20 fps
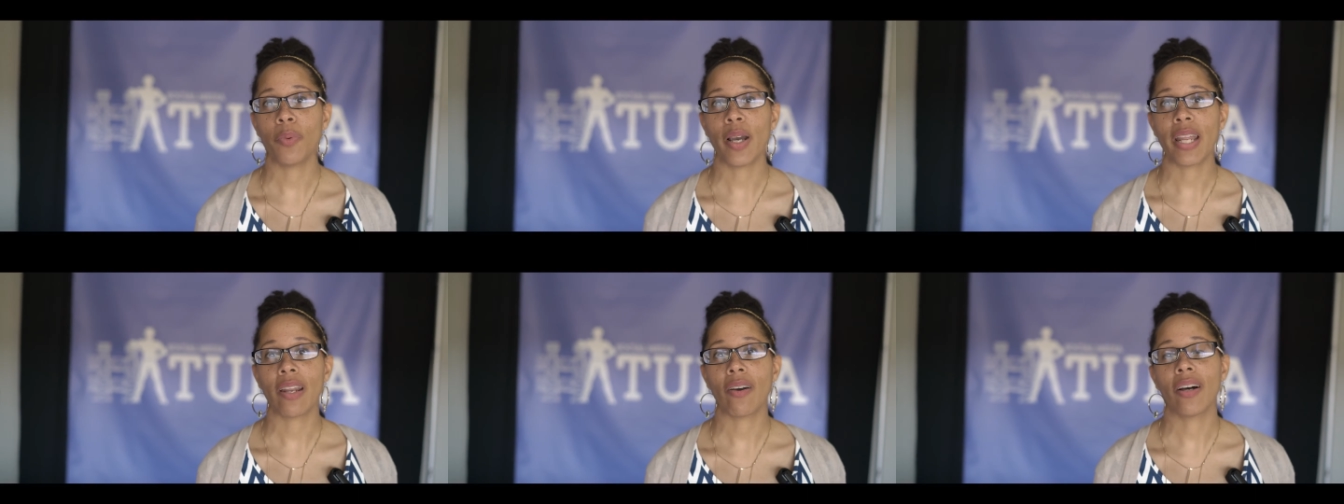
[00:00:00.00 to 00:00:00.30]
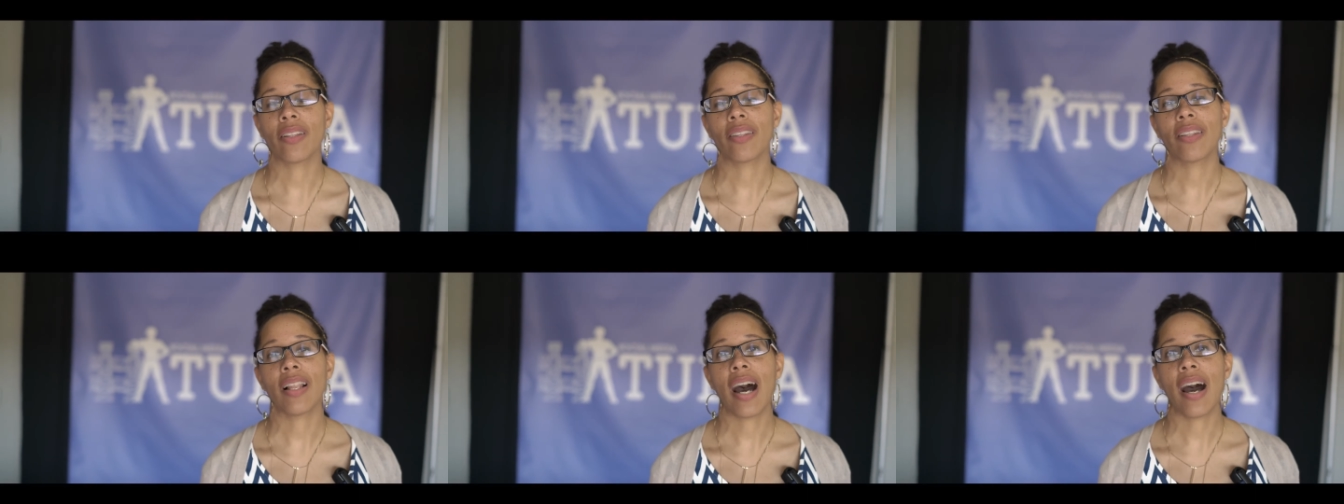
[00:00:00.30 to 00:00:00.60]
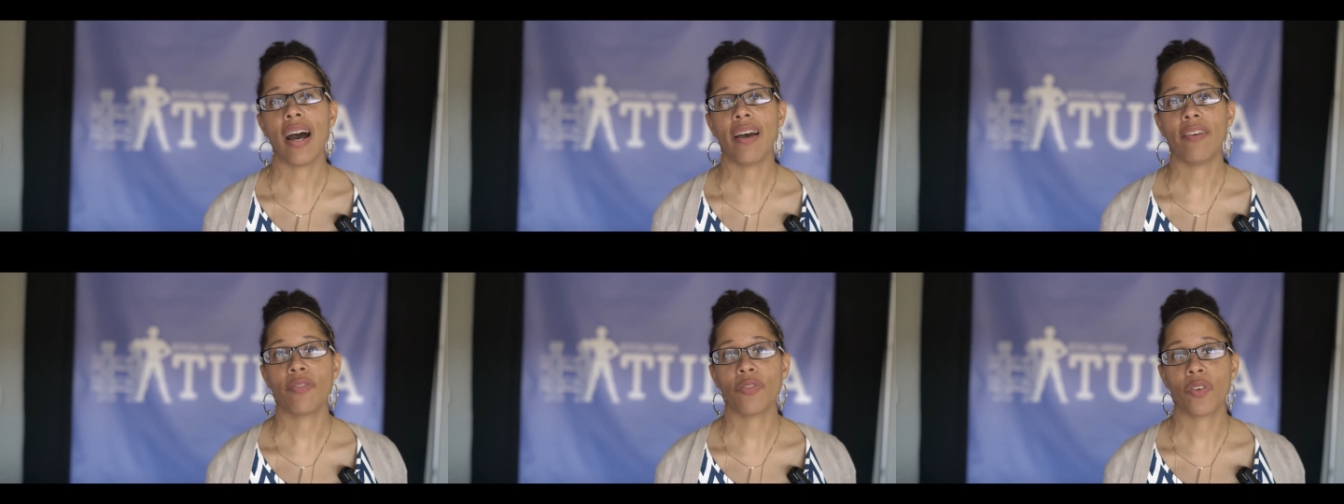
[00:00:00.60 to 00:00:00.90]
went on
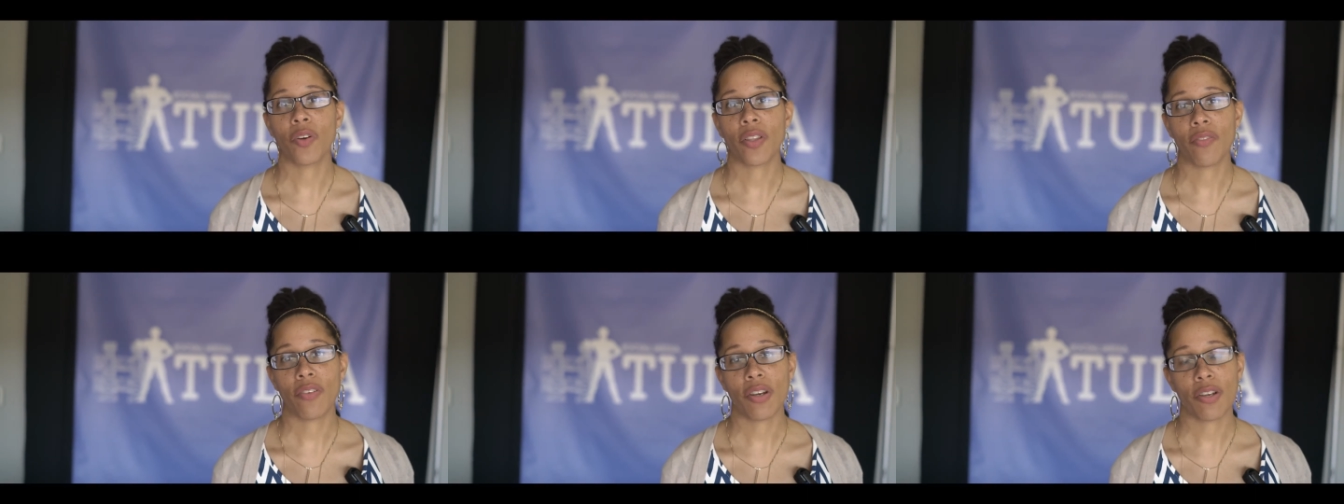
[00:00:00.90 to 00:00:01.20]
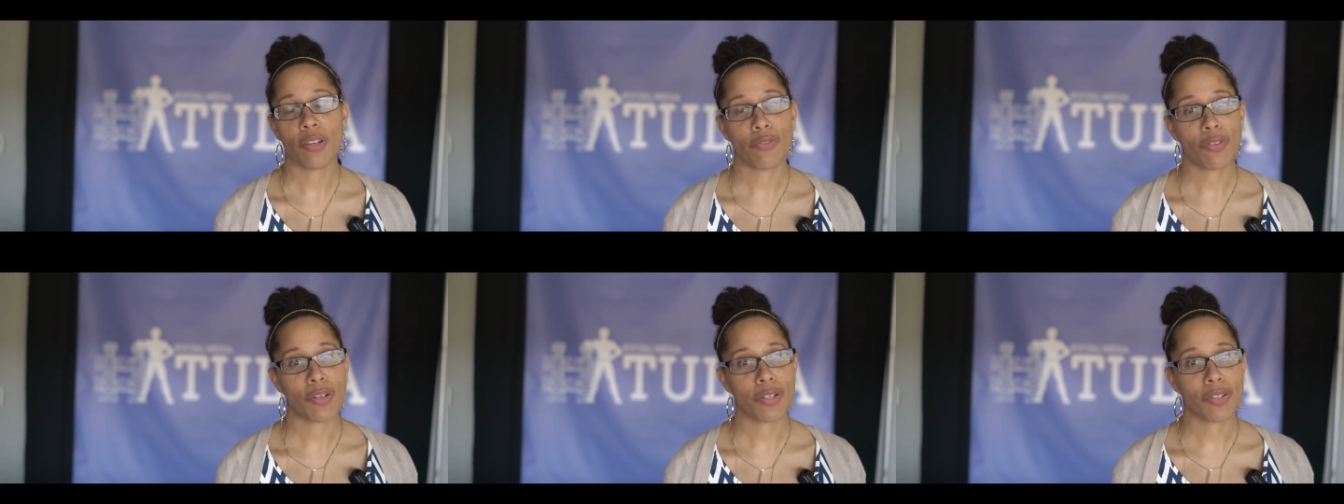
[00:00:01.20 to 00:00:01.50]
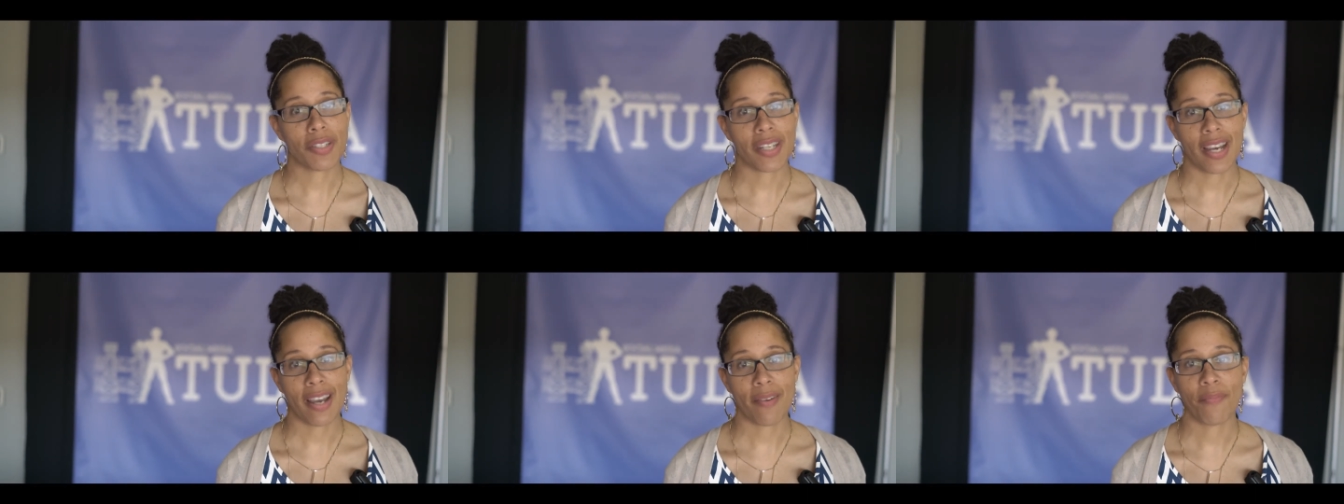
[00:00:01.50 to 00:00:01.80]
live for the very
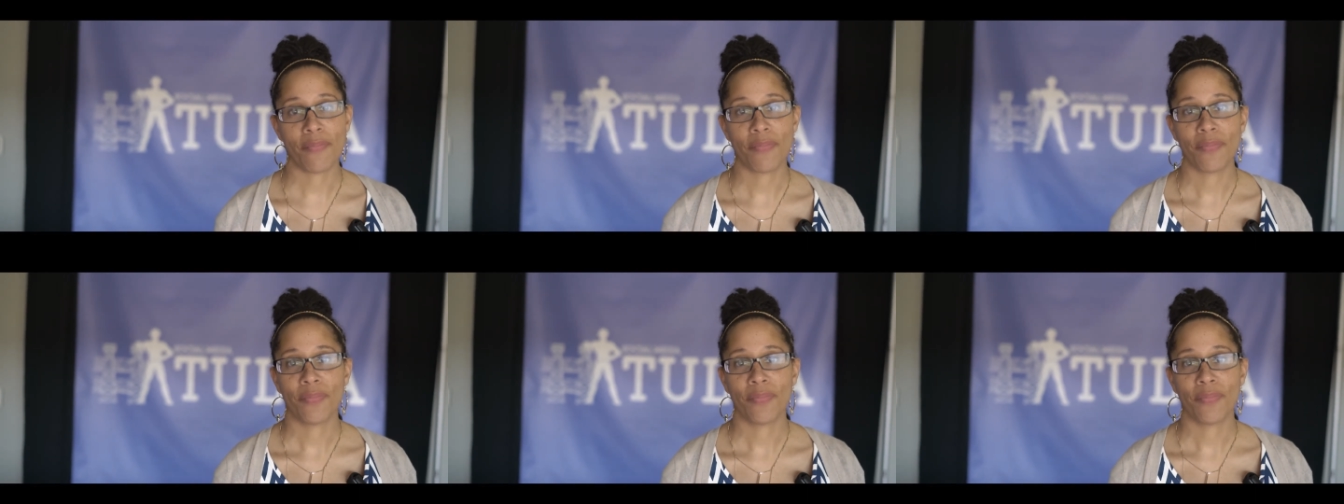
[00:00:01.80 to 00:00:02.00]
first time.